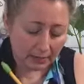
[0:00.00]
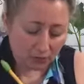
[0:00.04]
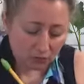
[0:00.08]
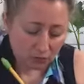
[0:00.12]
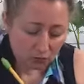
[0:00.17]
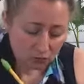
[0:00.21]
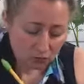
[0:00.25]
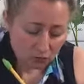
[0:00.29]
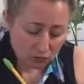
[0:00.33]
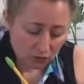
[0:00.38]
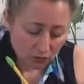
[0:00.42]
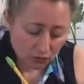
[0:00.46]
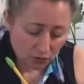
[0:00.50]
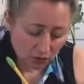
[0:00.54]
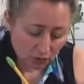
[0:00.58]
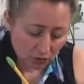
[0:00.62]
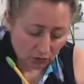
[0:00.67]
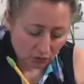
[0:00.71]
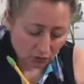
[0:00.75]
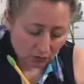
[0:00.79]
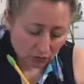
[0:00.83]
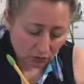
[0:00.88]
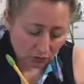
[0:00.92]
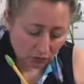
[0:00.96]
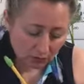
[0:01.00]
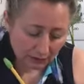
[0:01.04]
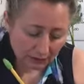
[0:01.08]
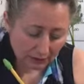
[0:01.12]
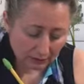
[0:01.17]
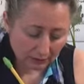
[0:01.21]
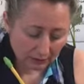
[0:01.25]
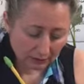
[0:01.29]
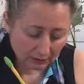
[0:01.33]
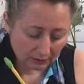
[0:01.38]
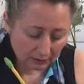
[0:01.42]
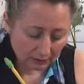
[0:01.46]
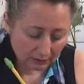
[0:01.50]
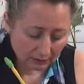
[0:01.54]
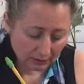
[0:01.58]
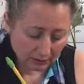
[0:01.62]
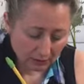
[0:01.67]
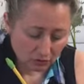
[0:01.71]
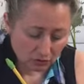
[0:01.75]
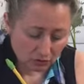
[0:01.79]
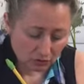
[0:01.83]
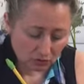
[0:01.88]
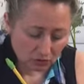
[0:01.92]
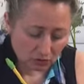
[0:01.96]
you start drawing
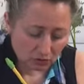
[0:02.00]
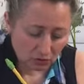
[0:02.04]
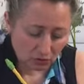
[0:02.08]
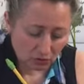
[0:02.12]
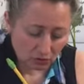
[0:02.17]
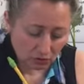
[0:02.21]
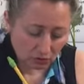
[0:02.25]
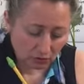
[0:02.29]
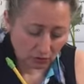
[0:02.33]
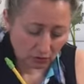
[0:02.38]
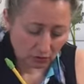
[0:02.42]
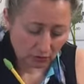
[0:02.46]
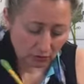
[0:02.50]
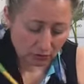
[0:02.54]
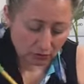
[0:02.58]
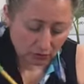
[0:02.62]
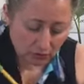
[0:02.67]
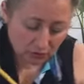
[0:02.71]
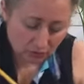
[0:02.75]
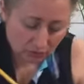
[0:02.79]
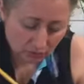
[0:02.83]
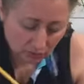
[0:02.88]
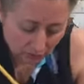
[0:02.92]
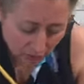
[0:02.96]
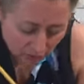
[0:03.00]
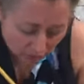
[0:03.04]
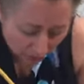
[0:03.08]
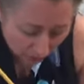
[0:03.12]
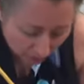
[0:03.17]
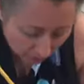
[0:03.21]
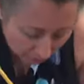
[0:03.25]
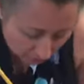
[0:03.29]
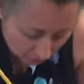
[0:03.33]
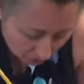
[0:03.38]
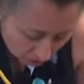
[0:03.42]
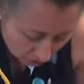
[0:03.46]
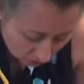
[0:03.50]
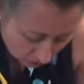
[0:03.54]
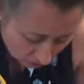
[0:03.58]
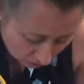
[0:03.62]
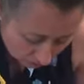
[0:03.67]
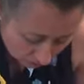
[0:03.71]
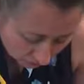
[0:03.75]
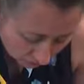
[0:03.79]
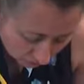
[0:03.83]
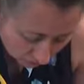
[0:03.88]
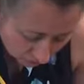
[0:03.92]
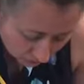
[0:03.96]
and you're so close, you're hunched
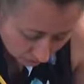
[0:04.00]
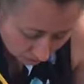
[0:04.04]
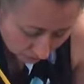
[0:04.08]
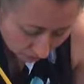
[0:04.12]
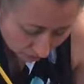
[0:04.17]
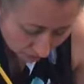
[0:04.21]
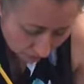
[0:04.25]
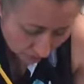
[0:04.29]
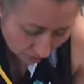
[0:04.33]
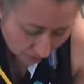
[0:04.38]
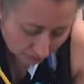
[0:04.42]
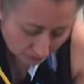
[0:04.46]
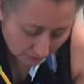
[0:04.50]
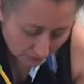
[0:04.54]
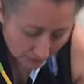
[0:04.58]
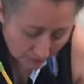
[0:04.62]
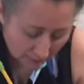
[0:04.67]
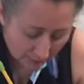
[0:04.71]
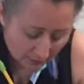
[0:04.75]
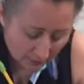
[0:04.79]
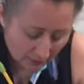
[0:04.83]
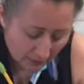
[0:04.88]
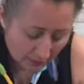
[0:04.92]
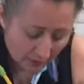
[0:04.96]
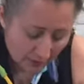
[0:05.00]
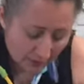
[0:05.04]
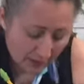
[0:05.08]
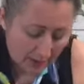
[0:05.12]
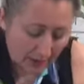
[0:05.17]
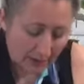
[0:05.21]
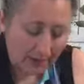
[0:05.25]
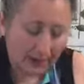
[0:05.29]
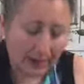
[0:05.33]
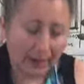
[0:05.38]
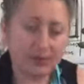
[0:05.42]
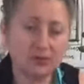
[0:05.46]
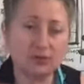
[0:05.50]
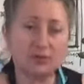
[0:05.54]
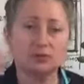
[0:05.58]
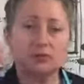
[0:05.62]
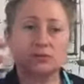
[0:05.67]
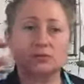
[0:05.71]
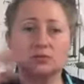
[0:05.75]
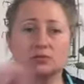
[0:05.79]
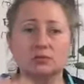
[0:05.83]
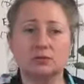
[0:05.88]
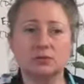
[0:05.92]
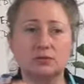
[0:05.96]
over your drawing, and you're
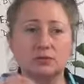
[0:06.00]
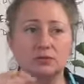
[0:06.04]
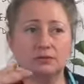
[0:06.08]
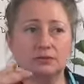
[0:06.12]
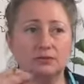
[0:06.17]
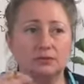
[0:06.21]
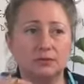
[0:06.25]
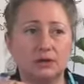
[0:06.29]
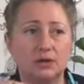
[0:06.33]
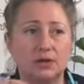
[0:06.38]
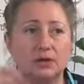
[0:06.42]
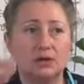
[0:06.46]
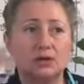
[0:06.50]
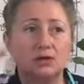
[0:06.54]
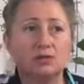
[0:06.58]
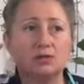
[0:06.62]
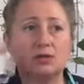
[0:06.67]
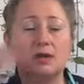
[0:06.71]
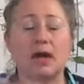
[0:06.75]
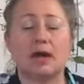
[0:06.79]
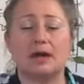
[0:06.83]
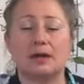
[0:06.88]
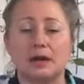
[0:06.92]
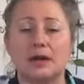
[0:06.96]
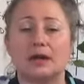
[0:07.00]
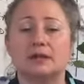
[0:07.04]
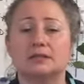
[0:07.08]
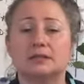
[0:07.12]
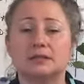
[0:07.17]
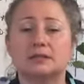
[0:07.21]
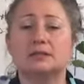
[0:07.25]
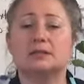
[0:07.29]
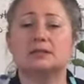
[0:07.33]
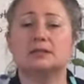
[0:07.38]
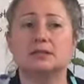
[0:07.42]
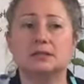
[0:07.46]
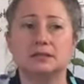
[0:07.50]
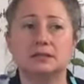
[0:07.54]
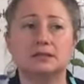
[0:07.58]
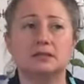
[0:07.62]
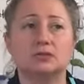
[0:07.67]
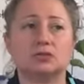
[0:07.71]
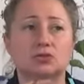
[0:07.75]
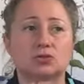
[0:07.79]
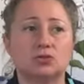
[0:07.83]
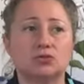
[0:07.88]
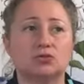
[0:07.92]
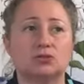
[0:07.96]
you cannot see
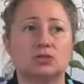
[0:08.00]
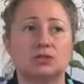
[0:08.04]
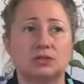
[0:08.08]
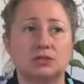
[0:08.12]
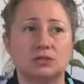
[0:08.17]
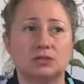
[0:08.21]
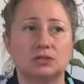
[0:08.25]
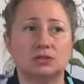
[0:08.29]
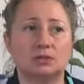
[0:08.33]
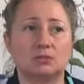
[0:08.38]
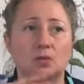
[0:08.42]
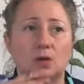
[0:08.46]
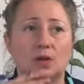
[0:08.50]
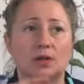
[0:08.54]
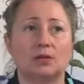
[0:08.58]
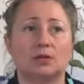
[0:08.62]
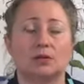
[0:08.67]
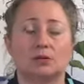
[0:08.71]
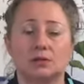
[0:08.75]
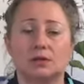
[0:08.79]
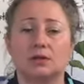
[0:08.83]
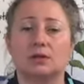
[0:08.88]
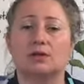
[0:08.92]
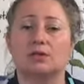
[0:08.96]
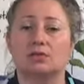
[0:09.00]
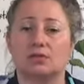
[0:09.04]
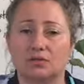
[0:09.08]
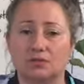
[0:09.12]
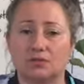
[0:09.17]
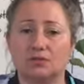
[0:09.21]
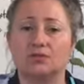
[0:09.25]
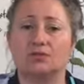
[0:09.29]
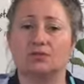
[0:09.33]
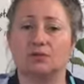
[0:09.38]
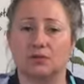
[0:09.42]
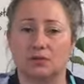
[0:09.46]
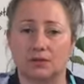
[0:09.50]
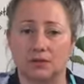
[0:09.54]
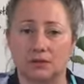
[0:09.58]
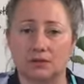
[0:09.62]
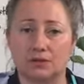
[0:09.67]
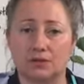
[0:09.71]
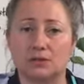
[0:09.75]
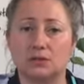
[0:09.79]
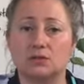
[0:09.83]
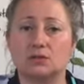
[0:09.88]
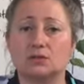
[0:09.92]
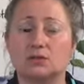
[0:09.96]
the trees while you're in the
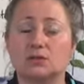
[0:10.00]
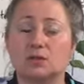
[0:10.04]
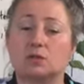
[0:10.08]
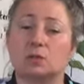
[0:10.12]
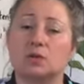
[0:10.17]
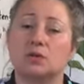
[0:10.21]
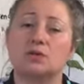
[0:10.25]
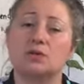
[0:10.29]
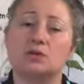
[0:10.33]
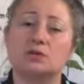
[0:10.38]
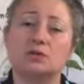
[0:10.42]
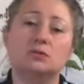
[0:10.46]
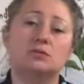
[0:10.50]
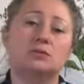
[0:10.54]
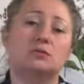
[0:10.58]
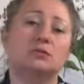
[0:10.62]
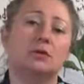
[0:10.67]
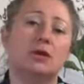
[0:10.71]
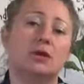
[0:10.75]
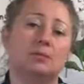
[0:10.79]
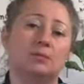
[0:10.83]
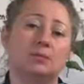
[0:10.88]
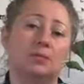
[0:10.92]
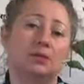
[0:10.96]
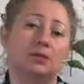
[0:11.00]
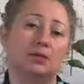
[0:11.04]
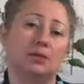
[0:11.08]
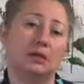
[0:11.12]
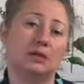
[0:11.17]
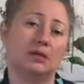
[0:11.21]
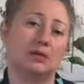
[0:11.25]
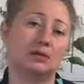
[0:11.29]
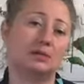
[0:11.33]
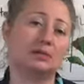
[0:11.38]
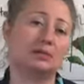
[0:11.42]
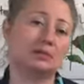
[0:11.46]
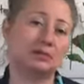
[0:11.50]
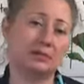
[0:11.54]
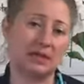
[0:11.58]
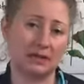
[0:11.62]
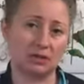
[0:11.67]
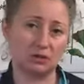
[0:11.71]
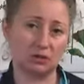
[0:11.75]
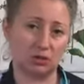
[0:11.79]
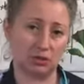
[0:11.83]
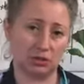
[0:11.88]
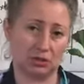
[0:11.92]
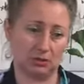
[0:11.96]
forest. So when you put an
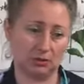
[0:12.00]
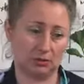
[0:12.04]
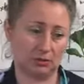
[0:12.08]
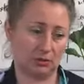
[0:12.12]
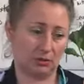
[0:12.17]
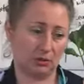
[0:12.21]
extension